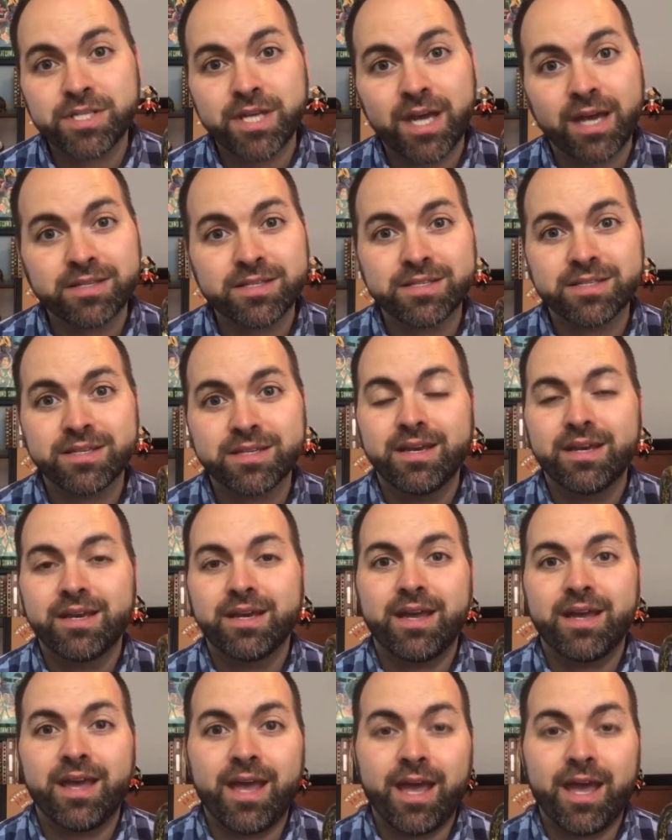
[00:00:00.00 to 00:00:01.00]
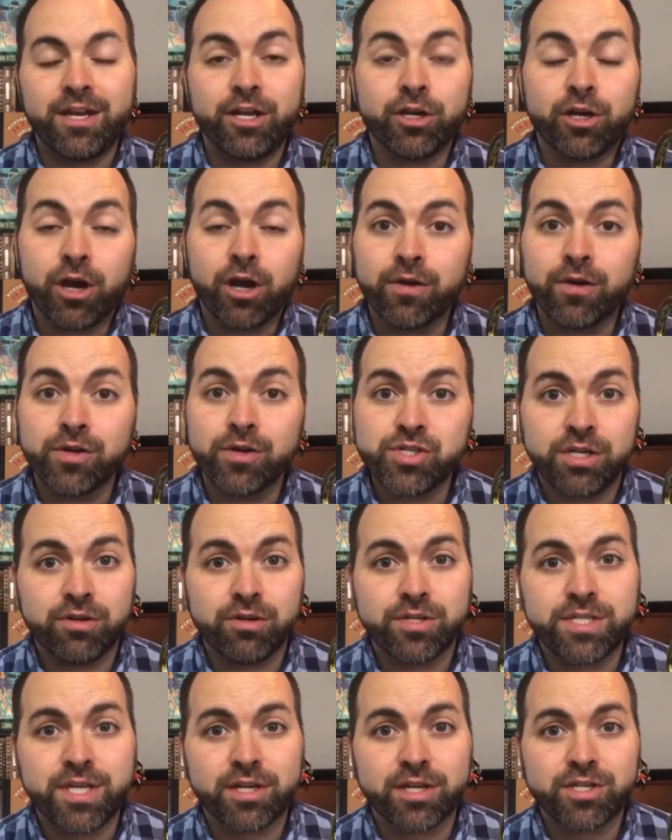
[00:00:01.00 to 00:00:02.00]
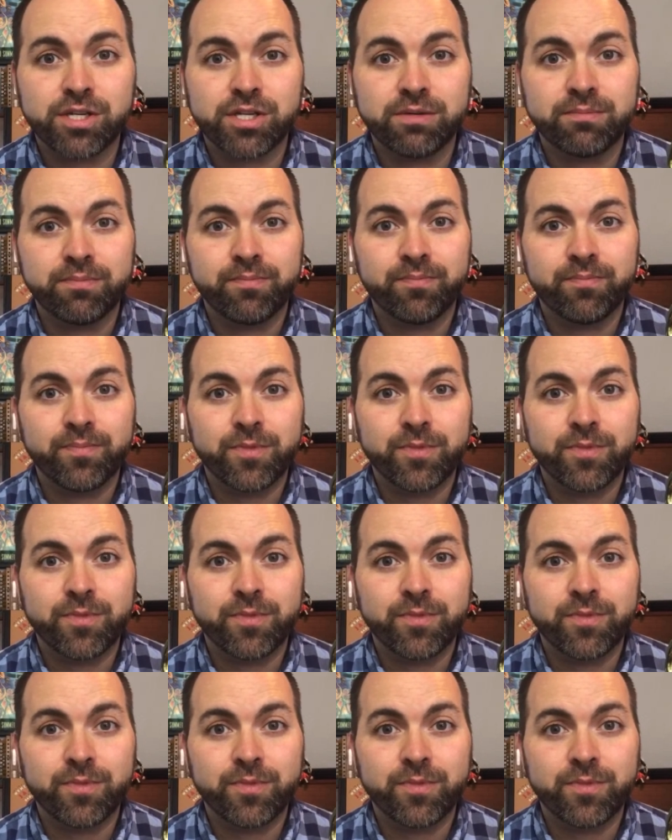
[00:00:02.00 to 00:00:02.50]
sets and encouraging your section.